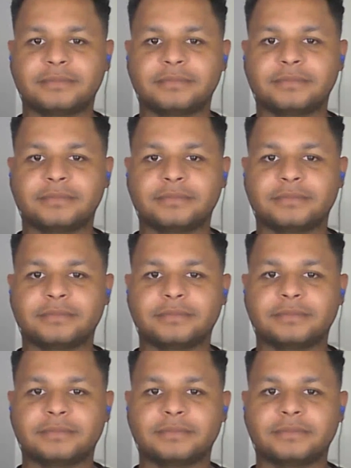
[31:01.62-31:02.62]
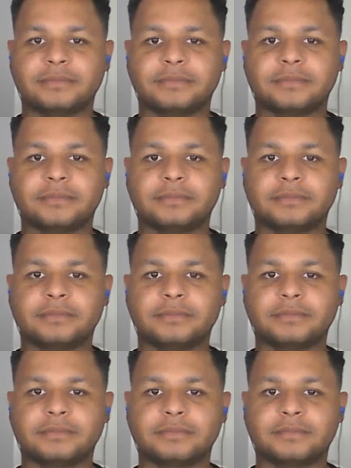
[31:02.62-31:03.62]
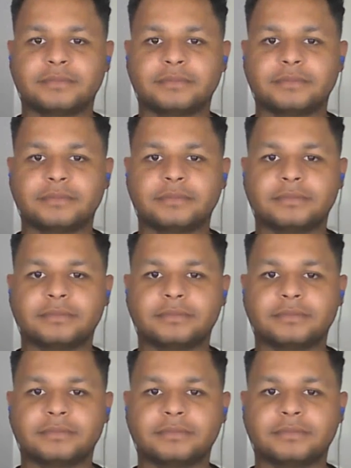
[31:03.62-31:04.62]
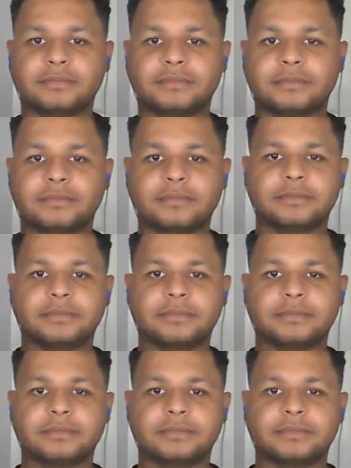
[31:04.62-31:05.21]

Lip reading: No words are spoken by the person on screen.